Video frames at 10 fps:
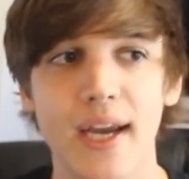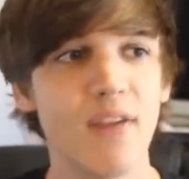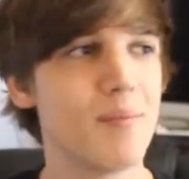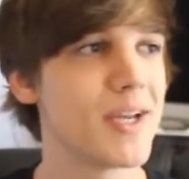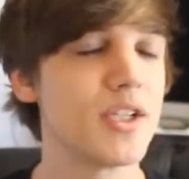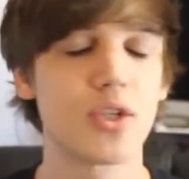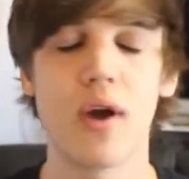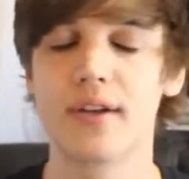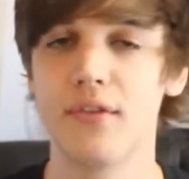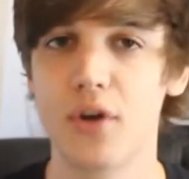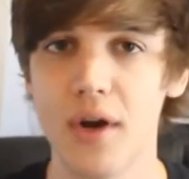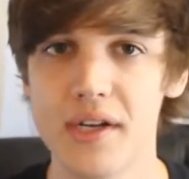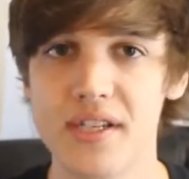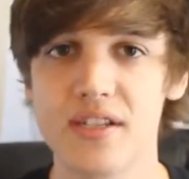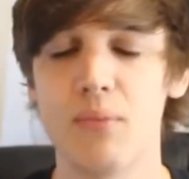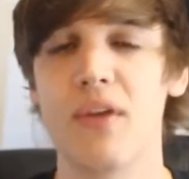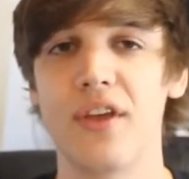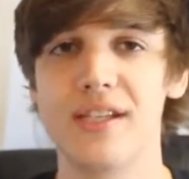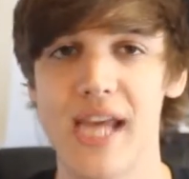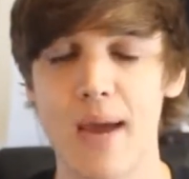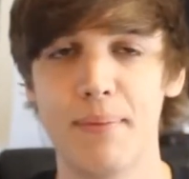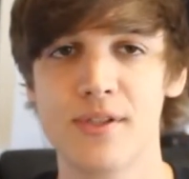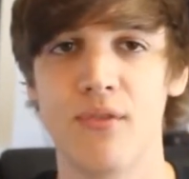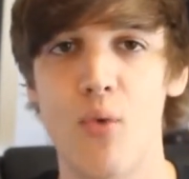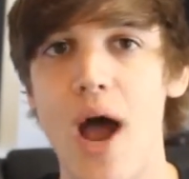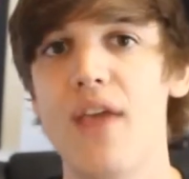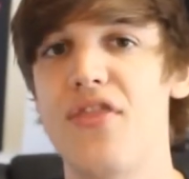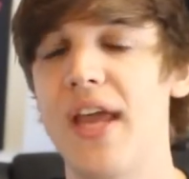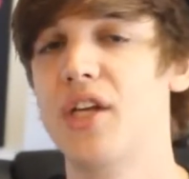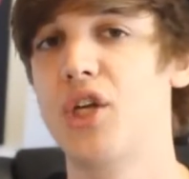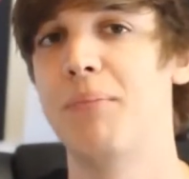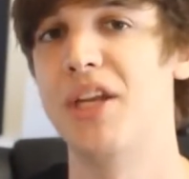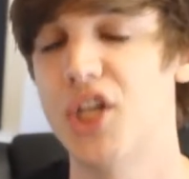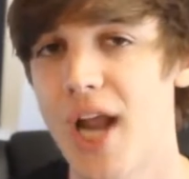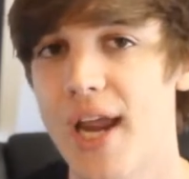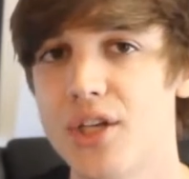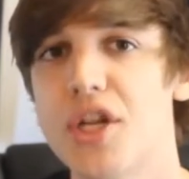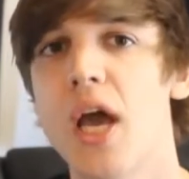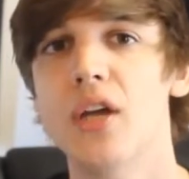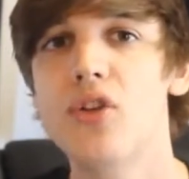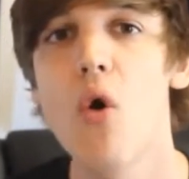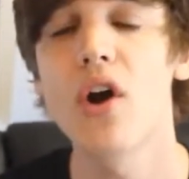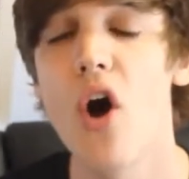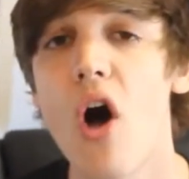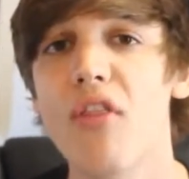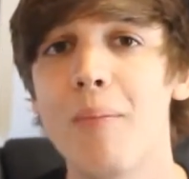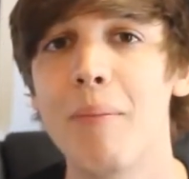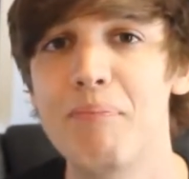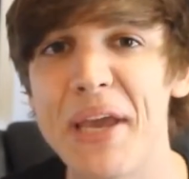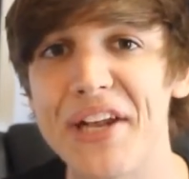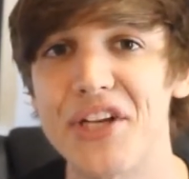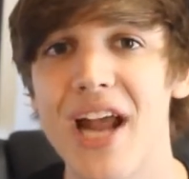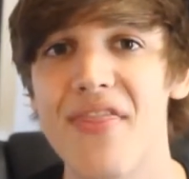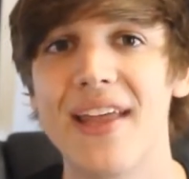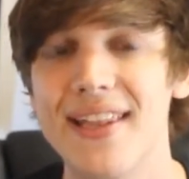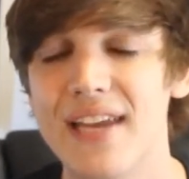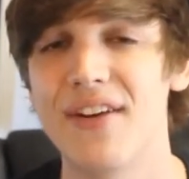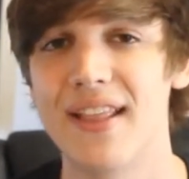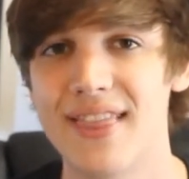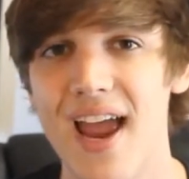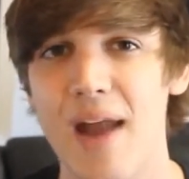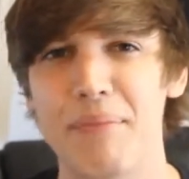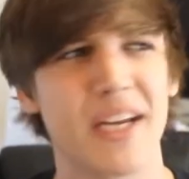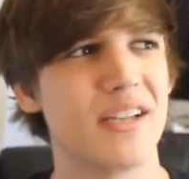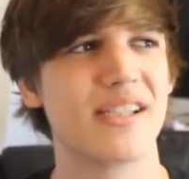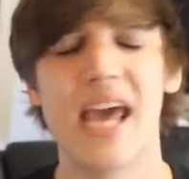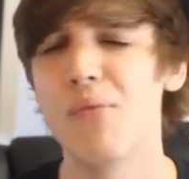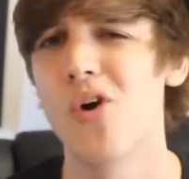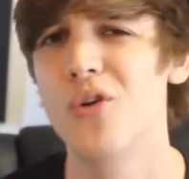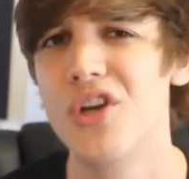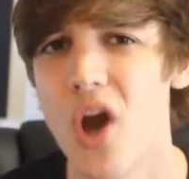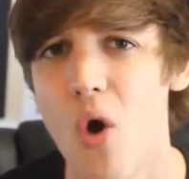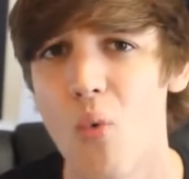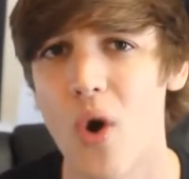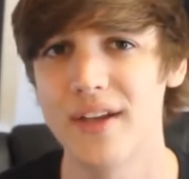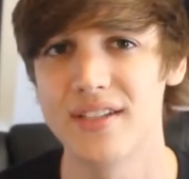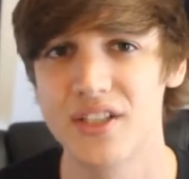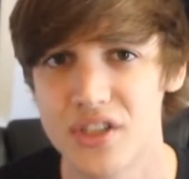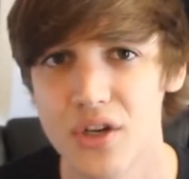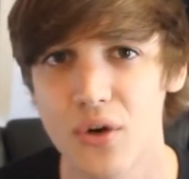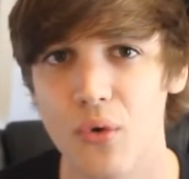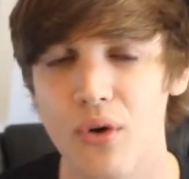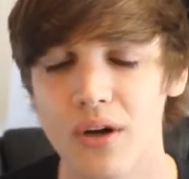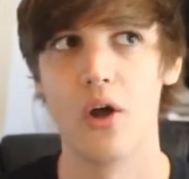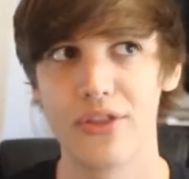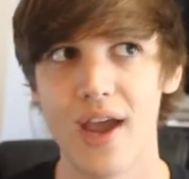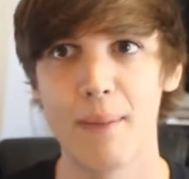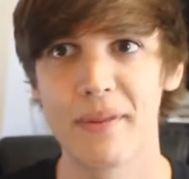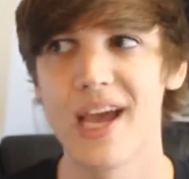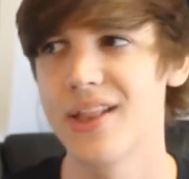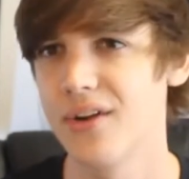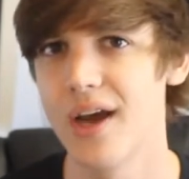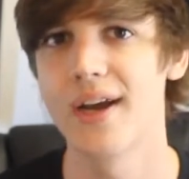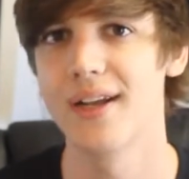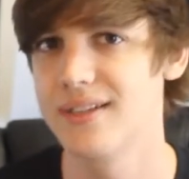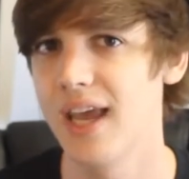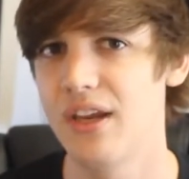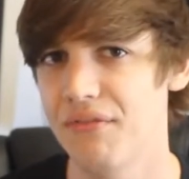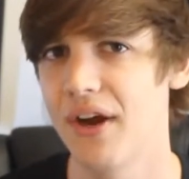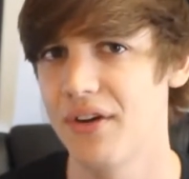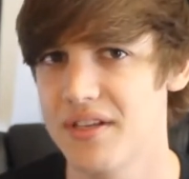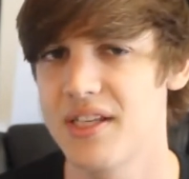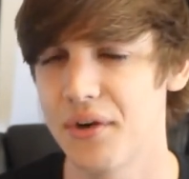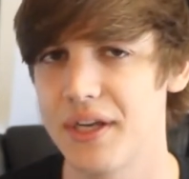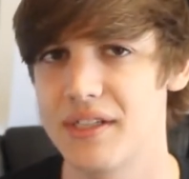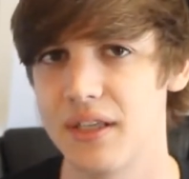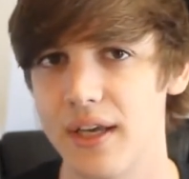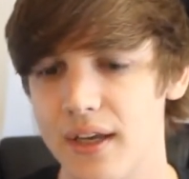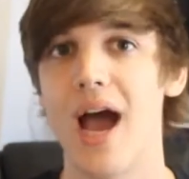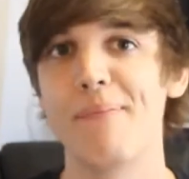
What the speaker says: Give them constructive criticism with examples of why things should be changed. Don't call them a bitch and then leave it at that, because they won't know what to do. On top of that, they're not gonna take you very seriously.